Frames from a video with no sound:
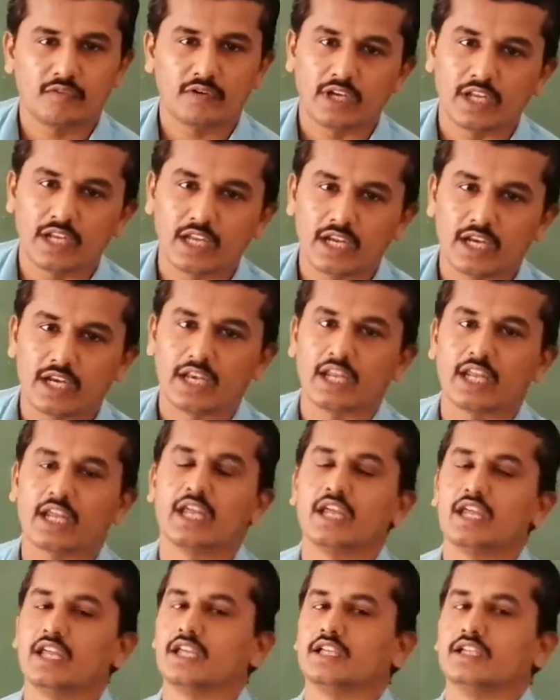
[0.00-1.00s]

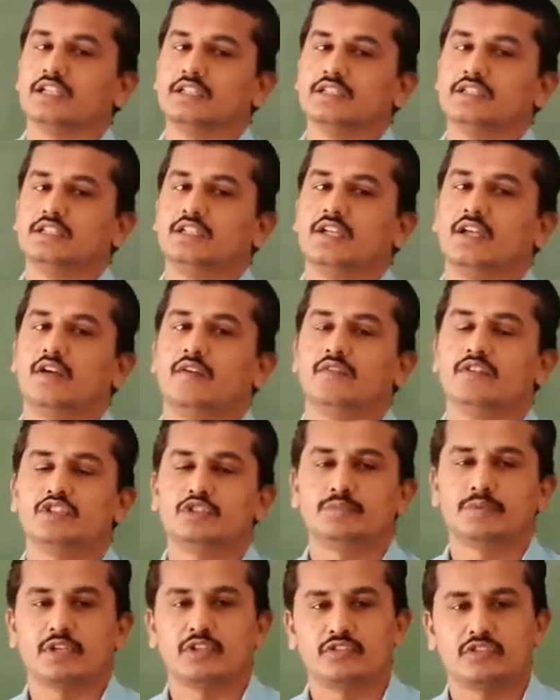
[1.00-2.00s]
DNA
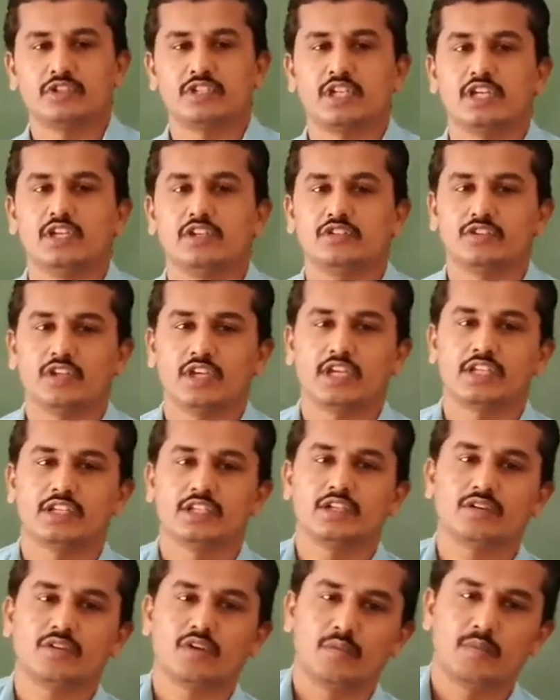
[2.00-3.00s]
which present inside
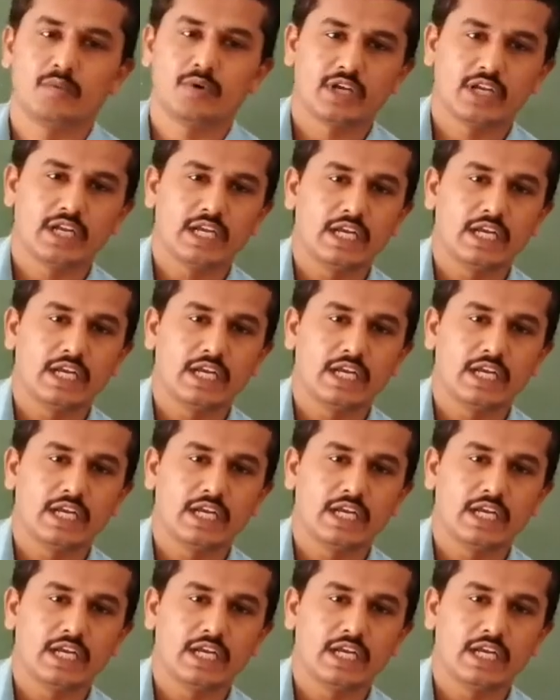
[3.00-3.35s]
the chromatin